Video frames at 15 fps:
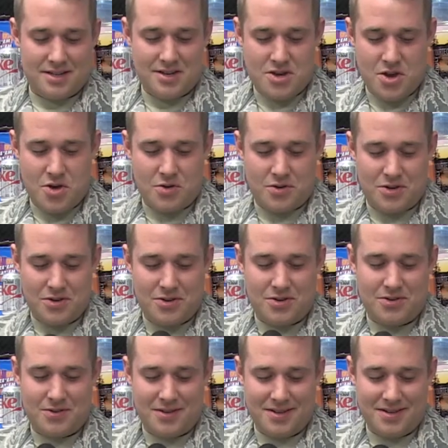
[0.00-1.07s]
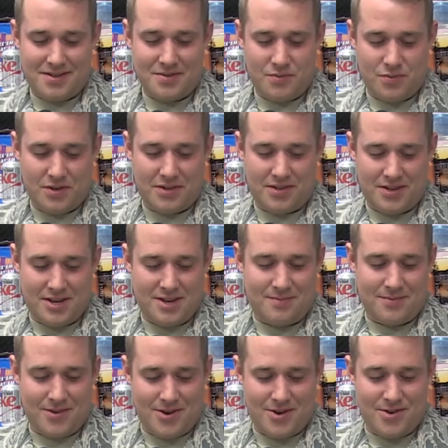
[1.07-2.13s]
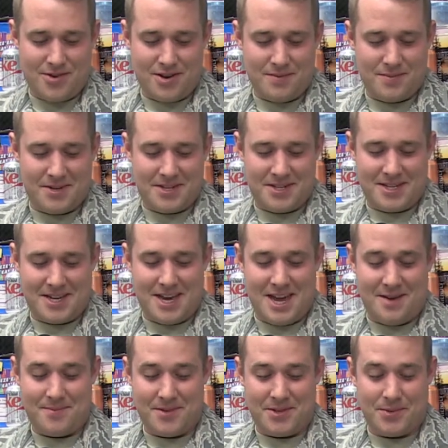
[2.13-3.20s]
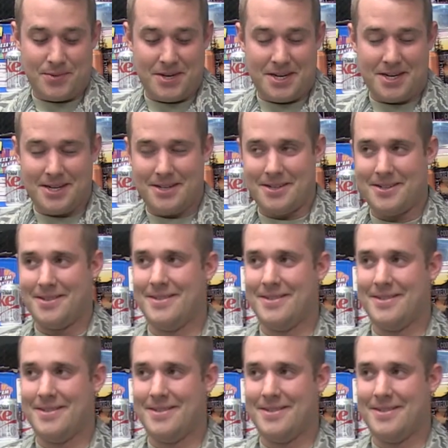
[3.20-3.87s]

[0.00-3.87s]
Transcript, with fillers: Yo, dude, what's up? Are you coming to the game this weekend?